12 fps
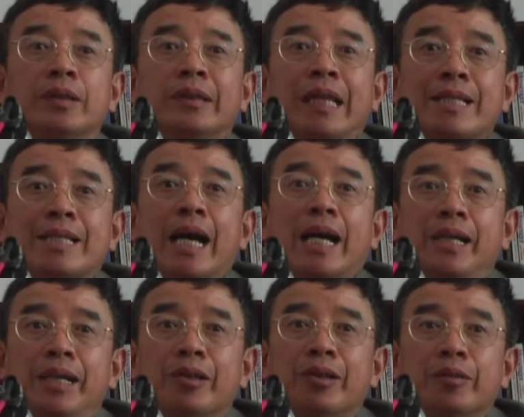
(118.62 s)
That's the
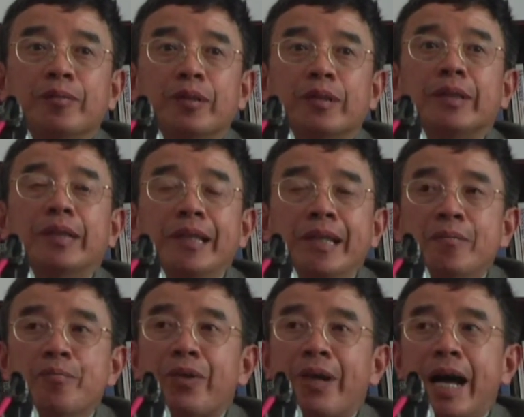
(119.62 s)
ideal. So
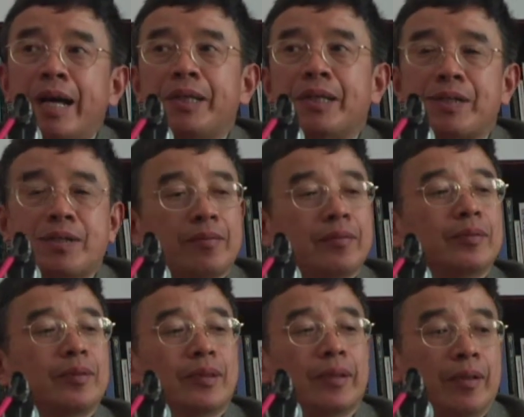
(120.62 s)
in practice,
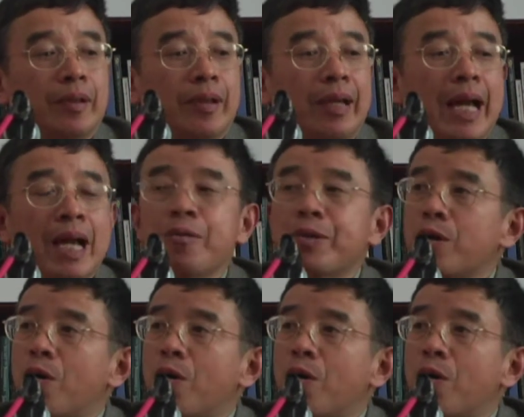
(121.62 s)
so language